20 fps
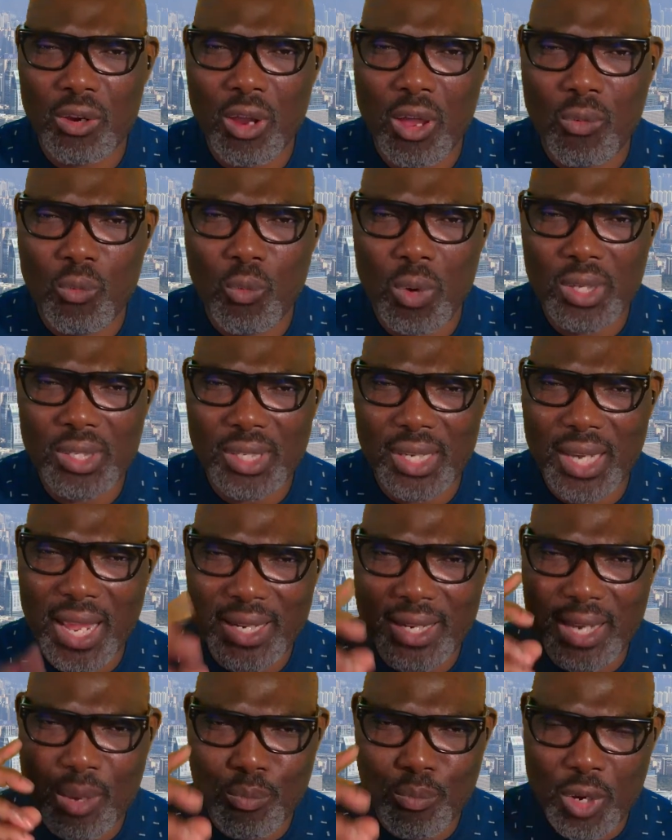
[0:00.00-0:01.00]
loved ones.
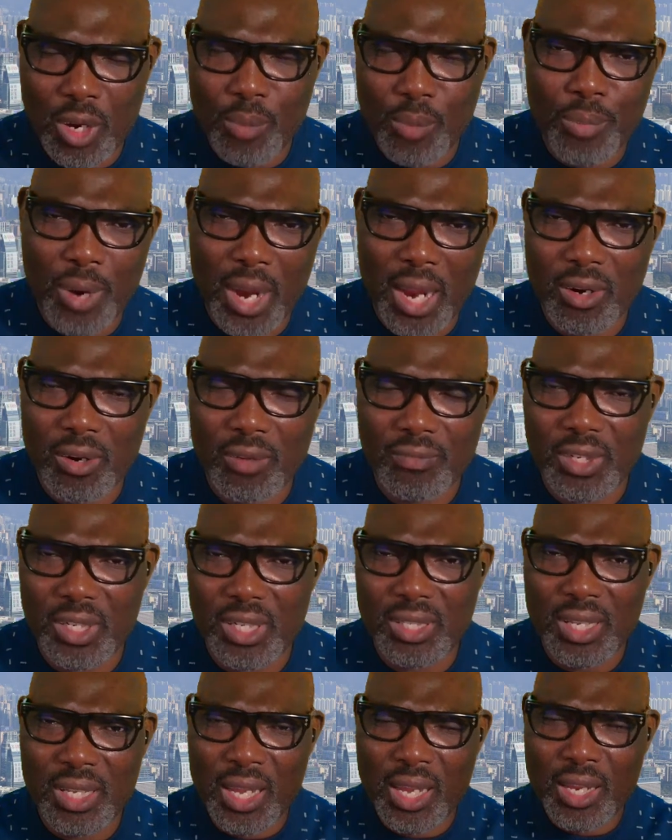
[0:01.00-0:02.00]
Let them be a part of
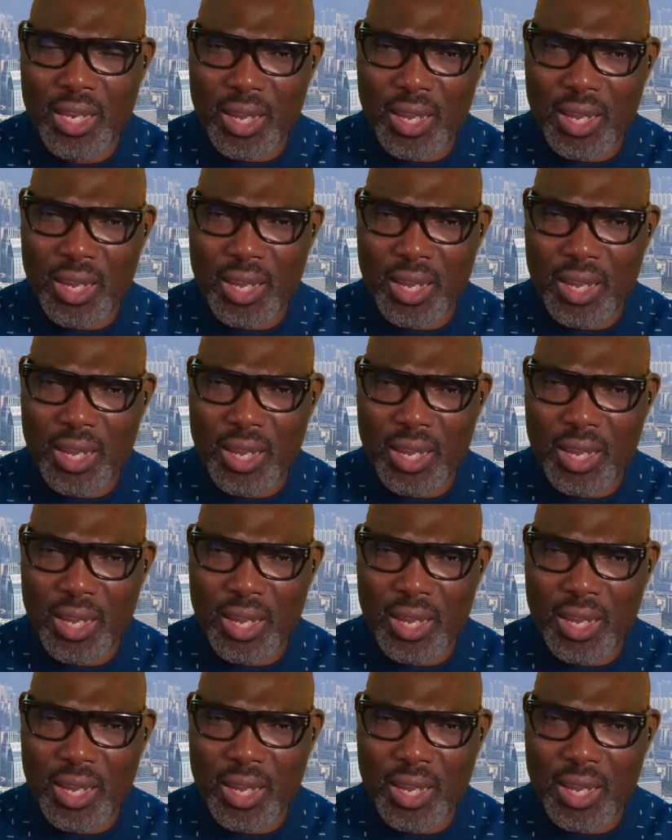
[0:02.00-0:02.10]
this.